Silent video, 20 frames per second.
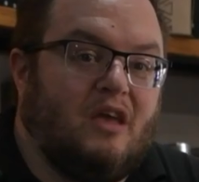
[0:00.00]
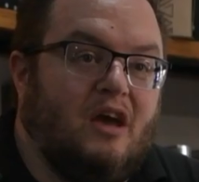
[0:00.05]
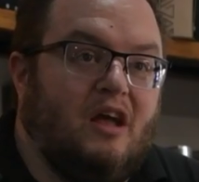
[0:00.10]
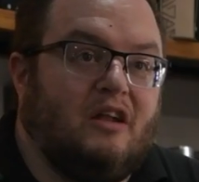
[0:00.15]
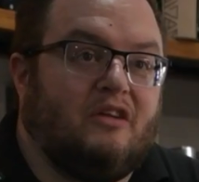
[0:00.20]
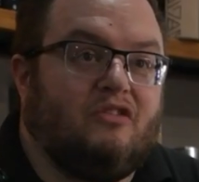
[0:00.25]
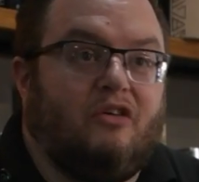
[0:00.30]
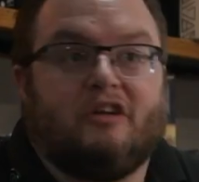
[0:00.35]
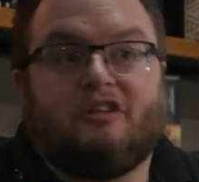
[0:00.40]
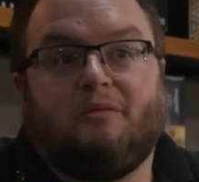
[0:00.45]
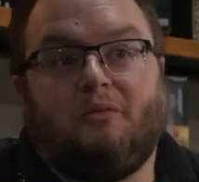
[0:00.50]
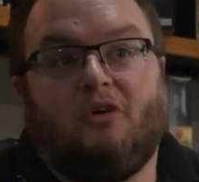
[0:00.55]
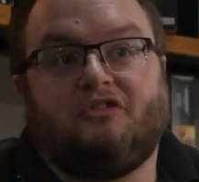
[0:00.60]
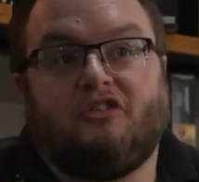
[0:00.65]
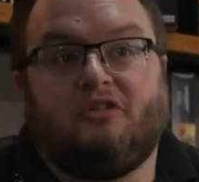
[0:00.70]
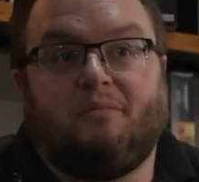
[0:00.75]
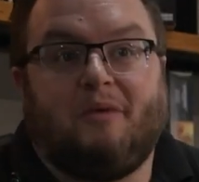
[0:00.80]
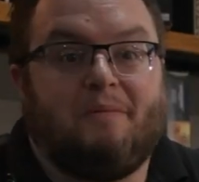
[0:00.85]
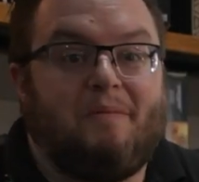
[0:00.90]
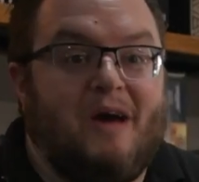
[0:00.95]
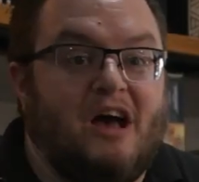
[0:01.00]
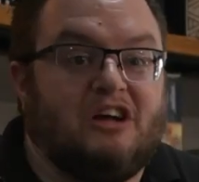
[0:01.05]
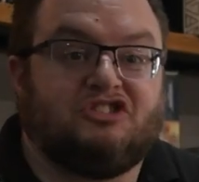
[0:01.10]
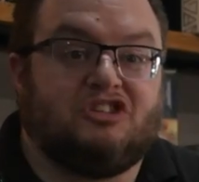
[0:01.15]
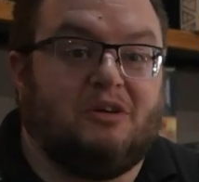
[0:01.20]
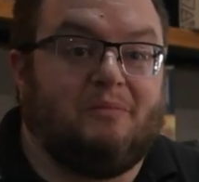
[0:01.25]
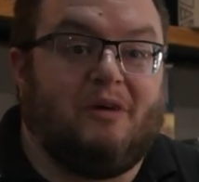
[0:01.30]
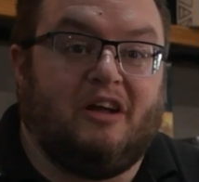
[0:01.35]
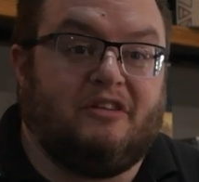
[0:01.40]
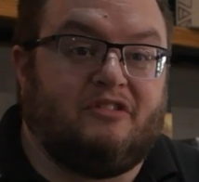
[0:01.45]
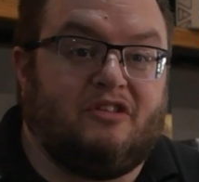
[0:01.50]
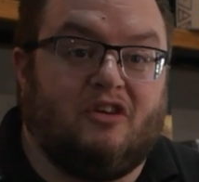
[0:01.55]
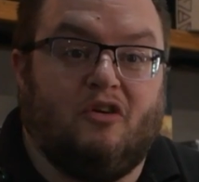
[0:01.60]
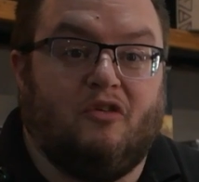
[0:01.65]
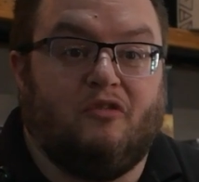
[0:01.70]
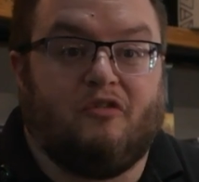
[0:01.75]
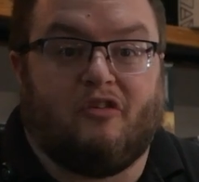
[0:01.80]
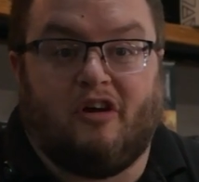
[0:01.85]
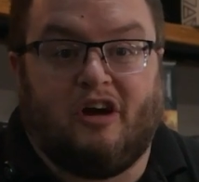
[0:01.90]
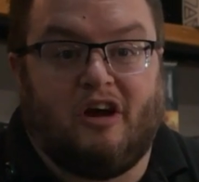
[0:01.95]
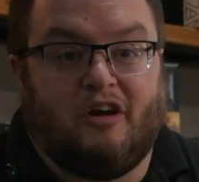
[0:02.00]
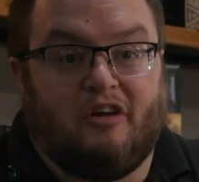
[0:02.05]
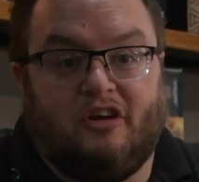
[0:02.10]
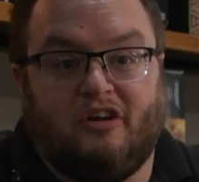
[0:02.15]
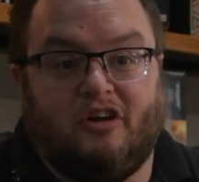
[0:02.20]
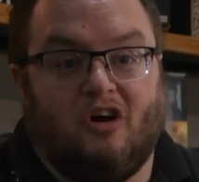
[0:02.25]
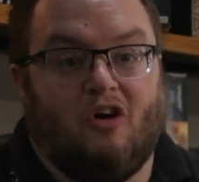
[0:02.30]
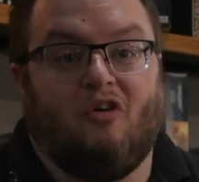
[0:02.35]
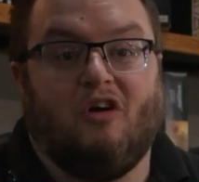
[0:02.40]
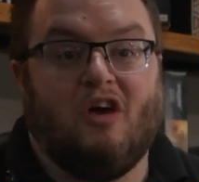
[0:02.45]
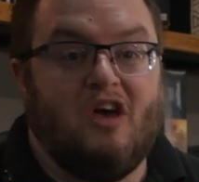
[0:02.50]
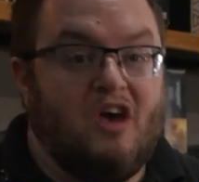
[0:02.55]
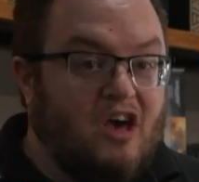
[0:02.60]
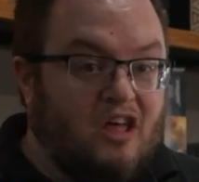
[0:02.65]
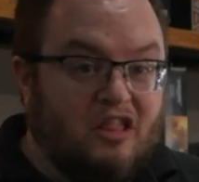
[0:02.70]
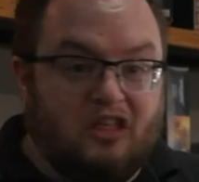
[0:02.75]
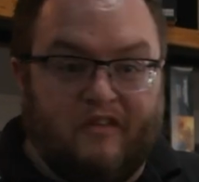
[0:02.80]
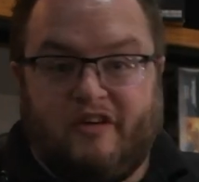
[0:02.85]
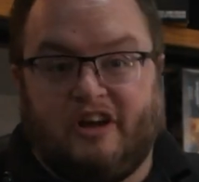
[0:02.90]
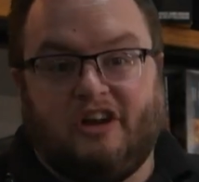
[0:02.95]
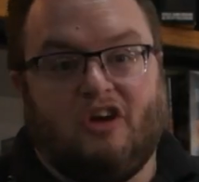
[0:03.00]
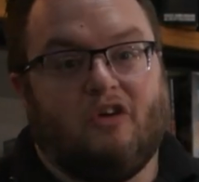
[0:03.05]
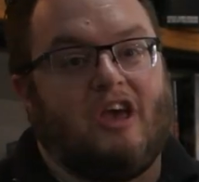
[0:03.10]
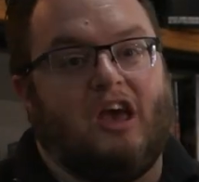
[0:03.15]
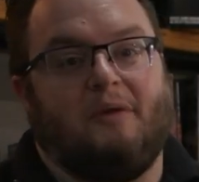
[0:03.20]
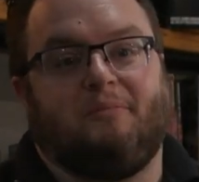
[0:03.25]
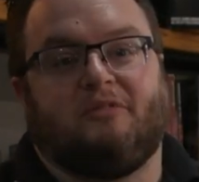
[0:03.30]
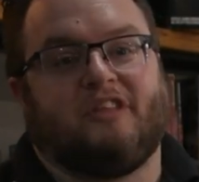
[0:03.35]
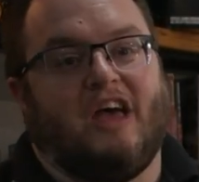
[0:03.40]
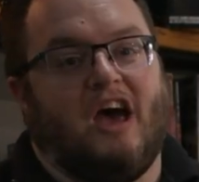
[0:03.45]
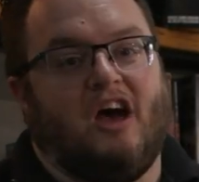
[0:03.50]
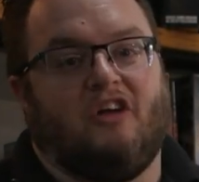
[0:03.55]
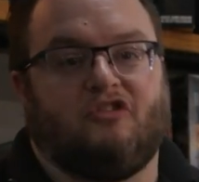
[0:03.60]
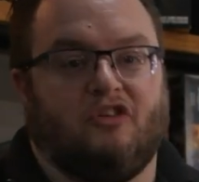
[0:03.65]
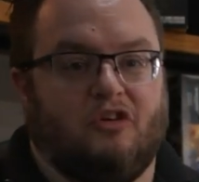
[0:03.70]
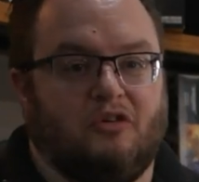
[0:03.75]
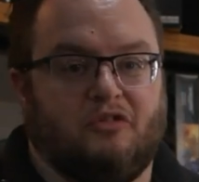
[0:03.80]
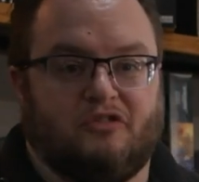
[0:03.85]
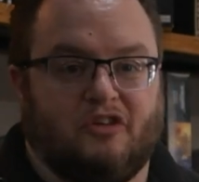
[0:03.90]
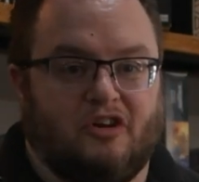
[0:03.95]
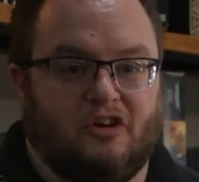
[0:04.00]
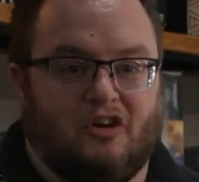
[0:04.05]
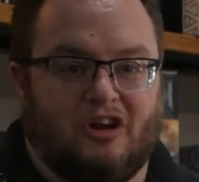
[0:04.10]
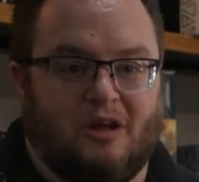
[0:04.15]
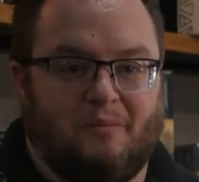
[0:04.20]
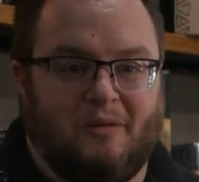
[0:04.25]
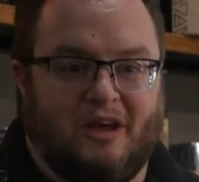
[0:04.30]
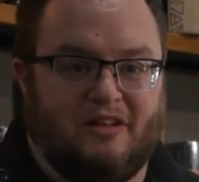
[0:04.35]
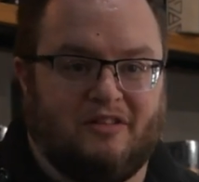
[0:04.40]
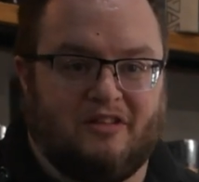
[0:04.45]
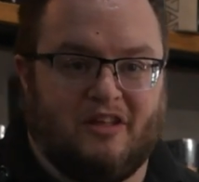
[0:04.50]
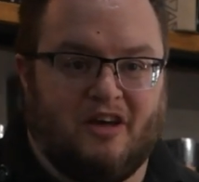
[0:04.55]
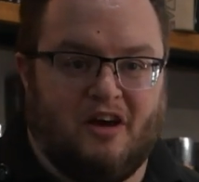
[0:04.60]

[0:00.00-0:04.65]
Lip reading: And collectibles is a big passion of mine too, for, you know, the video game statues, you know what I mean?